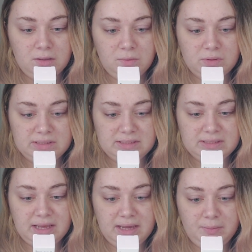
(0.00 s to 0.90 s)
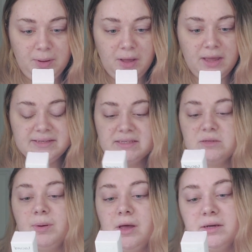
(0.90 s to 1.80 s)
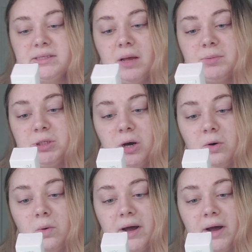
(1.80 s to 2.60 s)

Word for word: was it say per it says it perks up dull